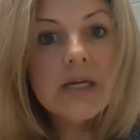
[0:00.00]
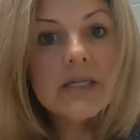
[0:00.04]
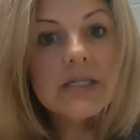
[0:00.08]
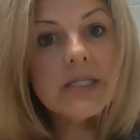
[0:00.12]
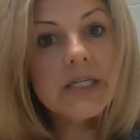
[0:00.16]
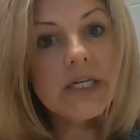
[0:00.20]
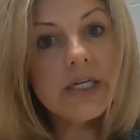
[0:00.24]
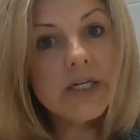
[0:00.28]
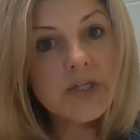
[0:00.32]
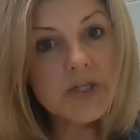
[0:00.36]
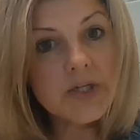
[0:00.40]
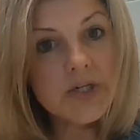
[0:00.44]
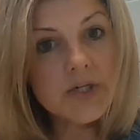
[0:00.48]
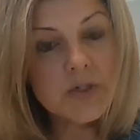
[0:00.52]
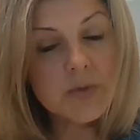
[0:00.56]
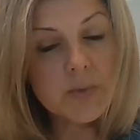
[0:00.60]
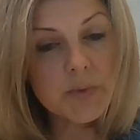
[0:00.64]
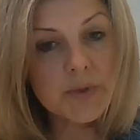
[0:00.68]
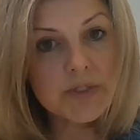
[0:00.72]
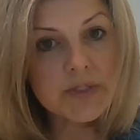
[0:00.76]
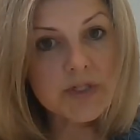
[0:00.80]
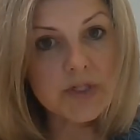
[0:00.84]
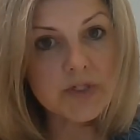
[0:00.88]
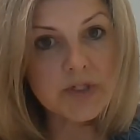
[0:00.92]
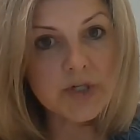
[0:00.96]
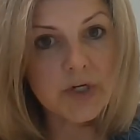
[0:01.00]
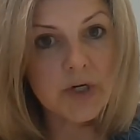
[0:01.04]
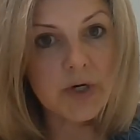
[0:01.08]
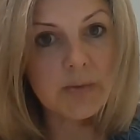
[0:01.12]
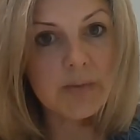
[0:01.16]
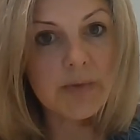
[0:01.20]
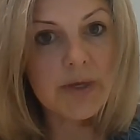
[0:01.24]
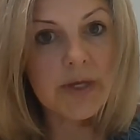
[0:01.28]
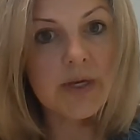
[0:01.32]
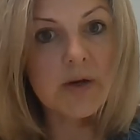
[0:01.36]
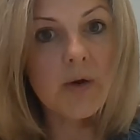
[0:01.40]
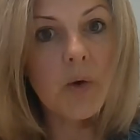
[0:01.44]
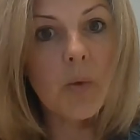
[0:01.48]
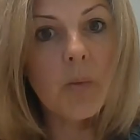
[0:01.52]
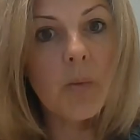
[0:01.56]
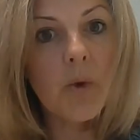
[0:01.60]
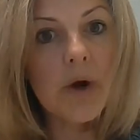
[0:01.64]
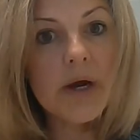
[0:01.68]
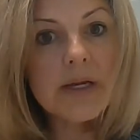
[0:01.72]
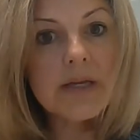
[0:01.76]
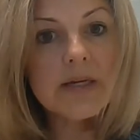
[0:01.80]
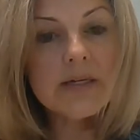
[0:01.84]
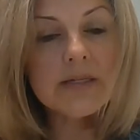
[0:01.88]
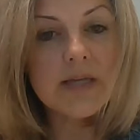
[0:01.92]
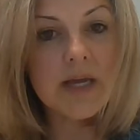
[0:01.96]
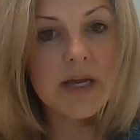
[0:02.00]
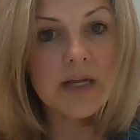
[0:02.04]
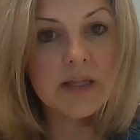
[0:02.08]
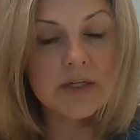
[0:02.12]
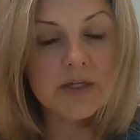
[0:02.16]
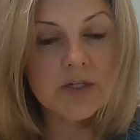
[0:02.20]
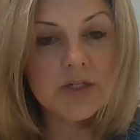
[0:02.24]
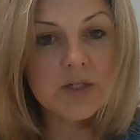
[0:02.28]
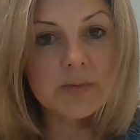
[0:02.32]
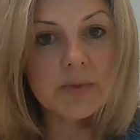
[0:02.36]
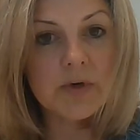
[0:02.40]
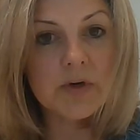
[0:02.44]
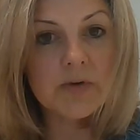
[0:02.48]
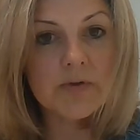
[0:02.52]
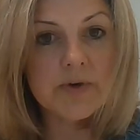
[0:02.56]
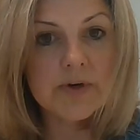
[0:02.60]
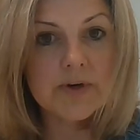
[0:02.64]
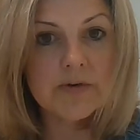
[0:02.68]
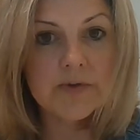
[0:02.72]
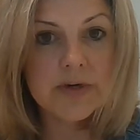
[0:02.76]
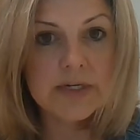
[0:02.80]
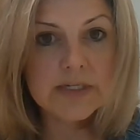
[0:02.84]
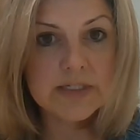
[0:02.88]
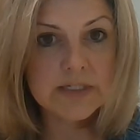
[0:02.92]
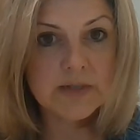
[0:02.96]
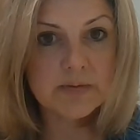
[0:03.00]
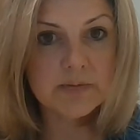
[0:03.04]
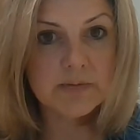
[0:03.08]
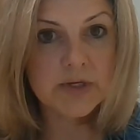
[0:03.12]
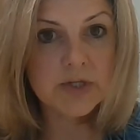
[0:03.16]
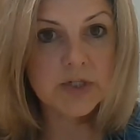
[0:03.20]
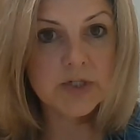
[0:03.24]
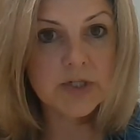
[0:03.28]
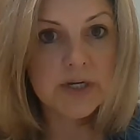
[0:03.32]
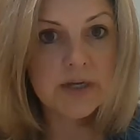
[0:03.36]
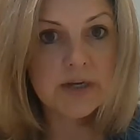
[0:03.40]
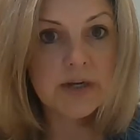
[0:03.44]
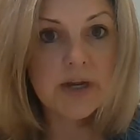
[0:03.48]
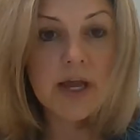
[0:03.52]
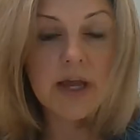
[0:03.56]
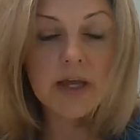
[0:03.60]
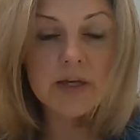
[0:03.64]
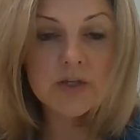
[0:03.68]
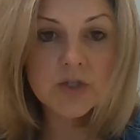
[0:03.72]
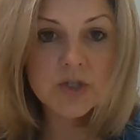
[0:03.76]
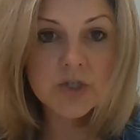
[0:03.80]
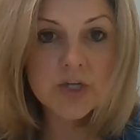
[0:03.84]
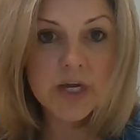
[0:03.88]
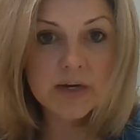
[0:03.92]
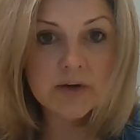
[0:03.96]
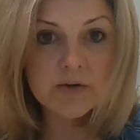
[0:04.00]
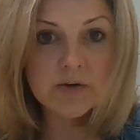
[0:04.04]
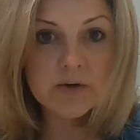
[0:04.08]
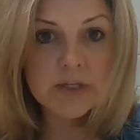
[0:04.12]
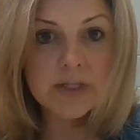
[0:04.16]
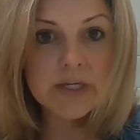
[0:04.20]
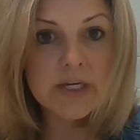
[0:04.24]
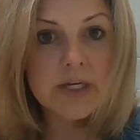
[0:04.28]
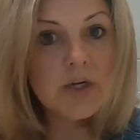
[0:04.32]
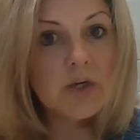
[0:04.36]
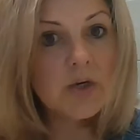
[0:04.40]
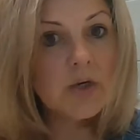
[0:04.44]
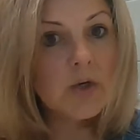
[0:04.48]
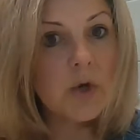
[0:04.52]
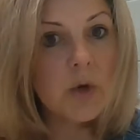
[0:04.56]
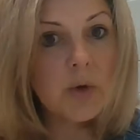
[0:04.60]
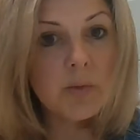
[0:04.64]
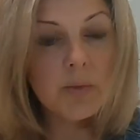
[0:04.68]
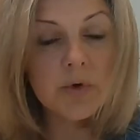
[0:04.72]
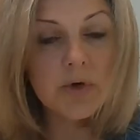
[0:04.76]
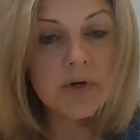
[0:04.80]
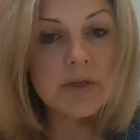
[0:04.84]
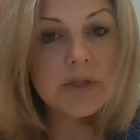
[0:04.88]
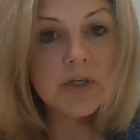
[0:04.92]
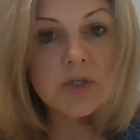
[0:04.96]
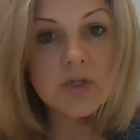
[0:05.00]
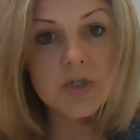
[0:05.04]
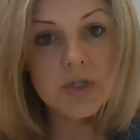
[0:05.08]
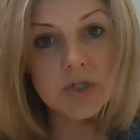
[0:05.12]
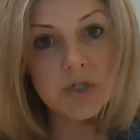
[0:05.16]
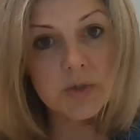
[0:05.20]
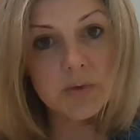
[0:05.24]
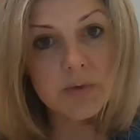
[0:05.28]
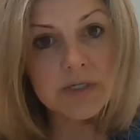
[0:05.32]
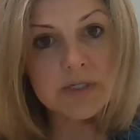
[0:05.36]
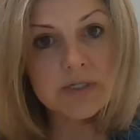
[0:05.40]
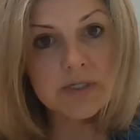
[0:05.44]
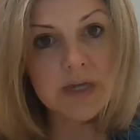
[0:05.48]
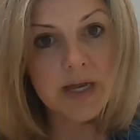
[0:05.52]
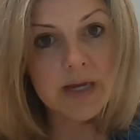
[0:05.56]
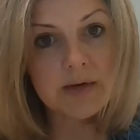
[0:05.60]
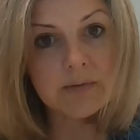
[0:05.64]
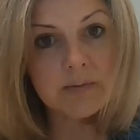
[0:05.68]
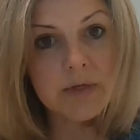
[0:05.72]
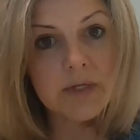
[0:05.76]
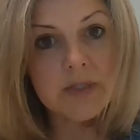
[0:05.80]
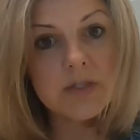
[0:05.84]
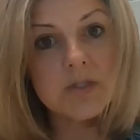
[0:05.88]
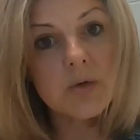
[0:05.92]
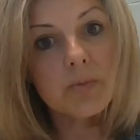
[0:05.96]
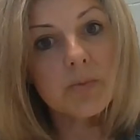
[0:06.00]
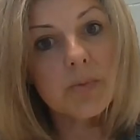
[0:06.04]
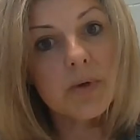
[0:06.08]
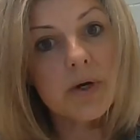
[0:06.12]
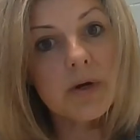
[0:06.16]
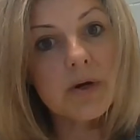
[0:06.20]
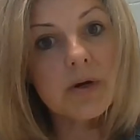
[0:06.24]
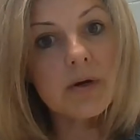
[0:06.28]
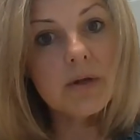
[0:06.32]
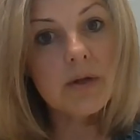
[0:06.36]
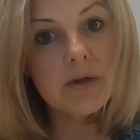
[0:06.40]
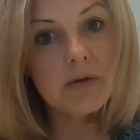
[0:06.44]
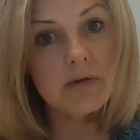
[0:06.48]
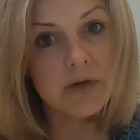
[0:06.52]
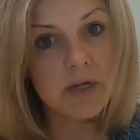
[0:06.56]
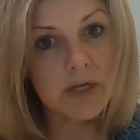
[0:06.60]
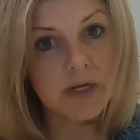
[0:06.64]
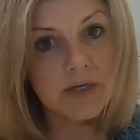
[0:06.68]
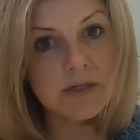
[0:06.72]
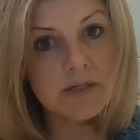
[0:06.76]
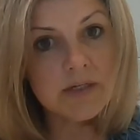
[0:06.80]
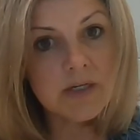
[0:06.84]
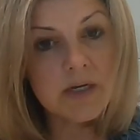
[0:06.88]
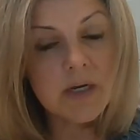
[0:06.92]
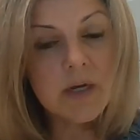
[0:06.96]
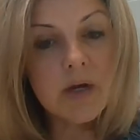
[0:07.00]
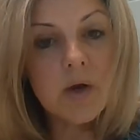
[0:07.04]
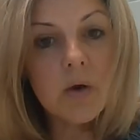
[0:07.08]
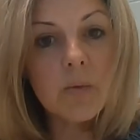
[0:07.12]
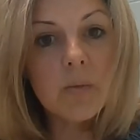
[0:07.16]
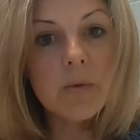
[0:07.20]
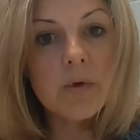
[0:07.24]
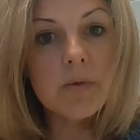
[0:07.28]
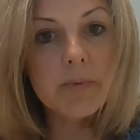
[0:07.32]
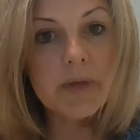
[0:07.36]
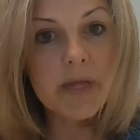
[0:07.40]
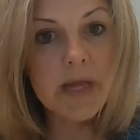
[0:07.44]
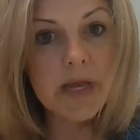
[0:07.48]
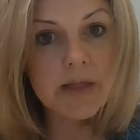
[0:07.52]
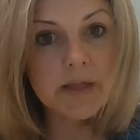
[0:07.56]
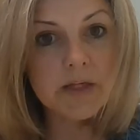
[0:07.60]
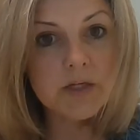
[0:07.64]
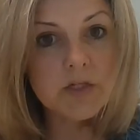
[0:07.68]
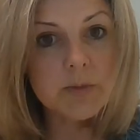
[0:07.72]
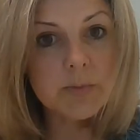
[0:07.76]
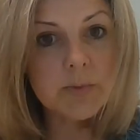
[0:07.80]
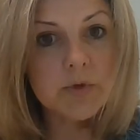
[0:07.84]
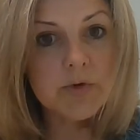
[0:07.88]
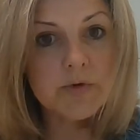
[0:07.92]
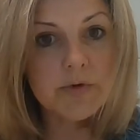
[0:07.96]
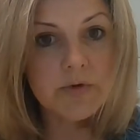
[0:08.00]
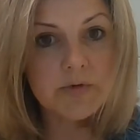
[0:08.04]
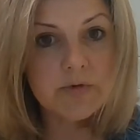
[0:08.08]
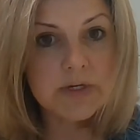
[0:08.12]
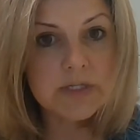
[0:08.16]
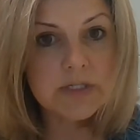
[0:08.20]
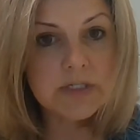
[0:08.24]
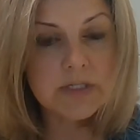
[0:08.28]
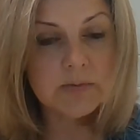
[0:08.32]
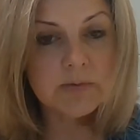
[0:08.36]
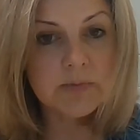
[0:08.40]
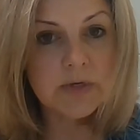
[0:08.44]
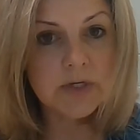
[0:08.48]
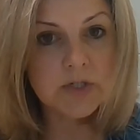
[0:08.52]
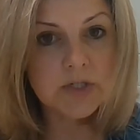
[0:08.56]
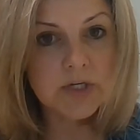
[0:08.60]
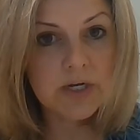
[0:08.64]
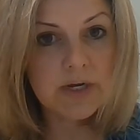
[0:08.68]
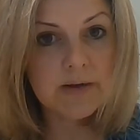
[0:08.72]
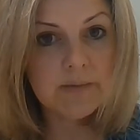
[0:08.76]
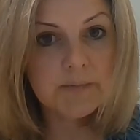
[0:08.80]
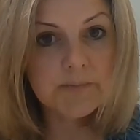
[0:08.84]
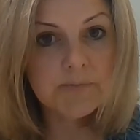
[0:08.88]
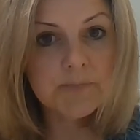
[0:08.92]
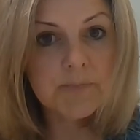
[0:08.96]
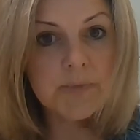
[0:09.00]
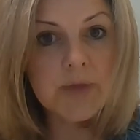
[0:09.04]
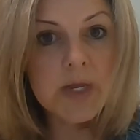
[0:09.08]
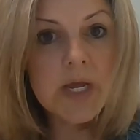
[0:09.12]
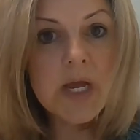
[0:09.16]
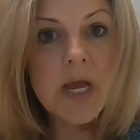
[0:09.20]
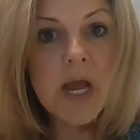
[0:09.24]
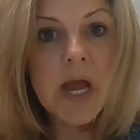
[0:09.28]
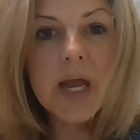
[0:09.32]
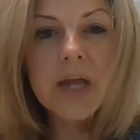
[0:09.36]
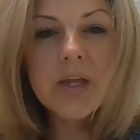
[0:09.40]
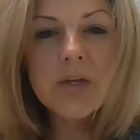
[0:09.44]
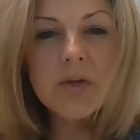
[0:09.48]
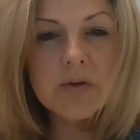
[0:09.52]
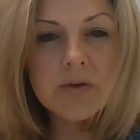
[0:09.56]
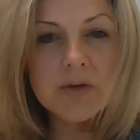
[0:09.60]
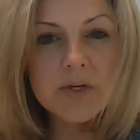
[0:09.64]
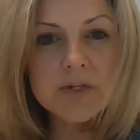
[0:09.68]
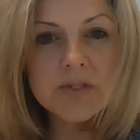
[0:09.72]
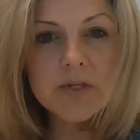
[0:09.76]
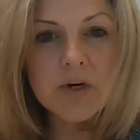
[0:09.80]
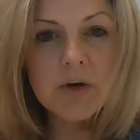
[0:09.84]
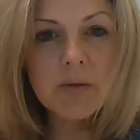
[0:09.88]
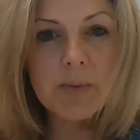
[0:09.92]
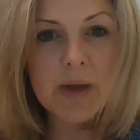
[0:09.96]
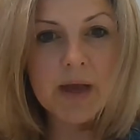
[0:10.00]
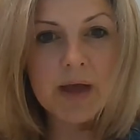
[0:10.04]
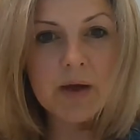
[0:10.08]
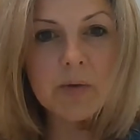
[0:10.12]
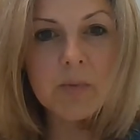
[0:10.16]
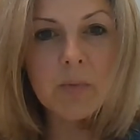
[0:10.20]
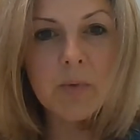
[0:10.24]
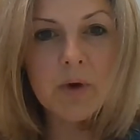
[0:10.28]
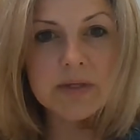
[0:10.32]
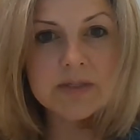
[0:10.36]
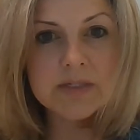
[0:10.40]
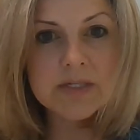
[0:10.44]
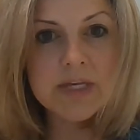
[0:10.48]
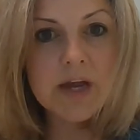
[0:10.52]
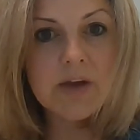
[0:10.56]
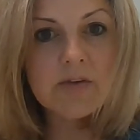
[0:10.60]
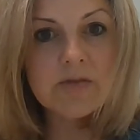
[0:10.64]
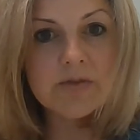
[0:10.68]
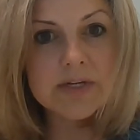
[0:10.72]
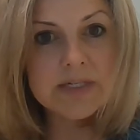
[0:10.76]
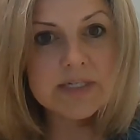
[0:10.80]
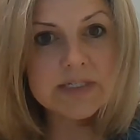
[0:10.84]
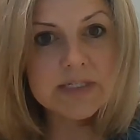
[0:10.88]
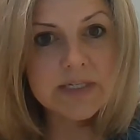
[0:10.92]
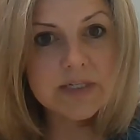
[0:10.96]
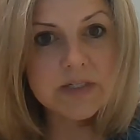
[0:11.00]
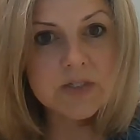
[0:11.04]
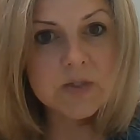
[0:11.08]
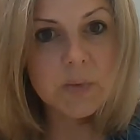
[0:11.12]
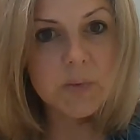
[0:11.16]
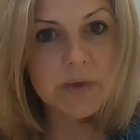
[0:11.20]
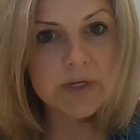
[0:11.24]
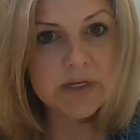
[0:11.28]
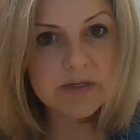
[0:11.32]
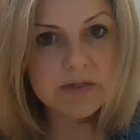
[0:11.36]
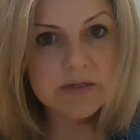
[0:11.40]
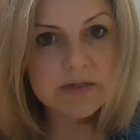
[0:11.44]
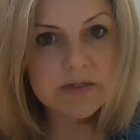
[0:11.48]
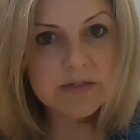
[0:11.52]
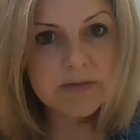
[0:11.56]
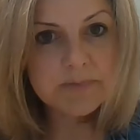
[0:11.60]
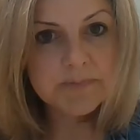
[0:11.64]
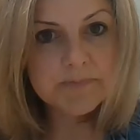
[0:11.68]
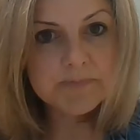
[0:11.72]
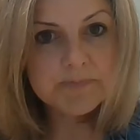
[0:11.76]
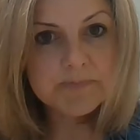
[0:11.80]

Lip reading: Teachers will determine what is eligible for a resubmission, and generally no more than 2 assignments per unit will be eligible for resubmission. And units are about once every 6 weeks.